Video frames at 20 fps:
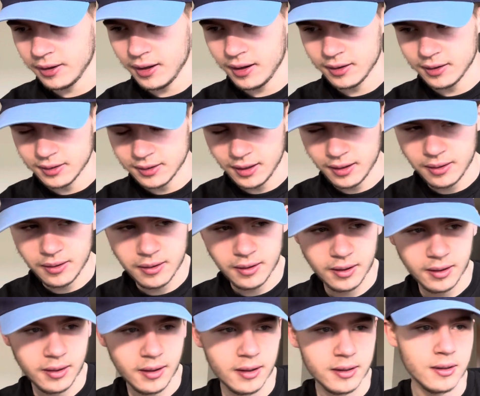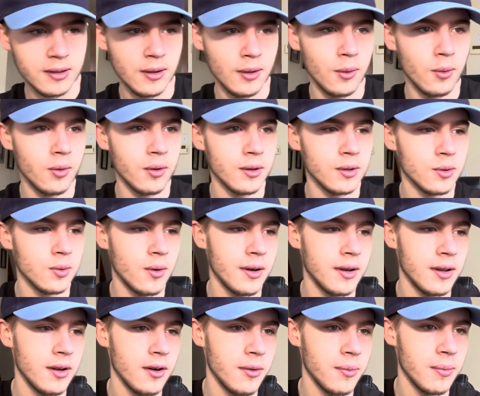end because I think that's the oldest
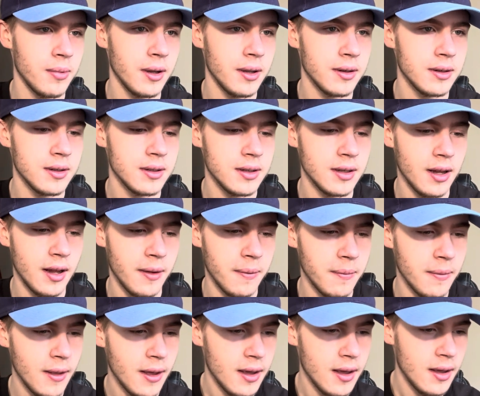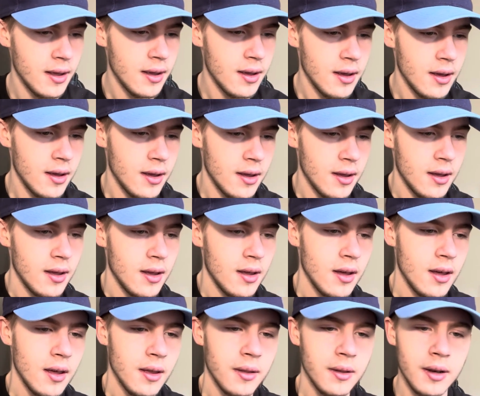one here, but the
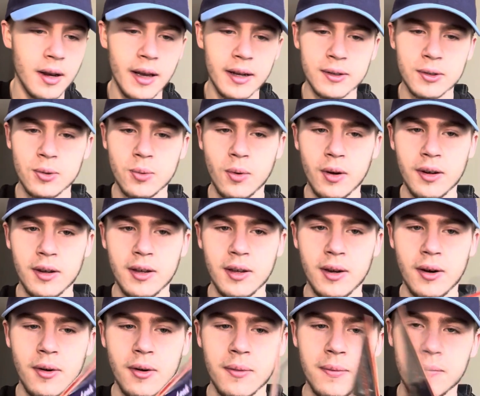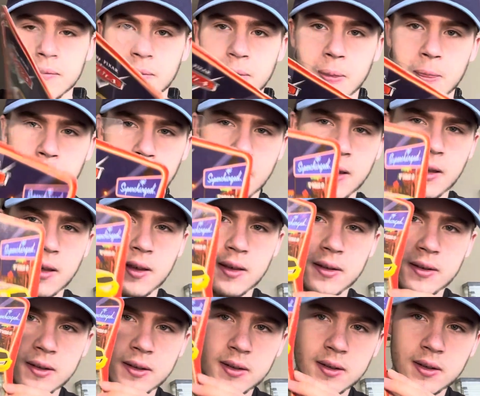next one here
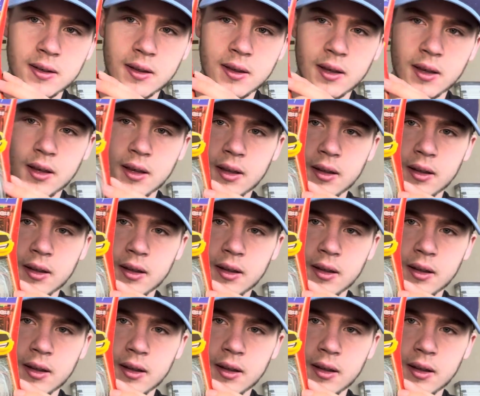is the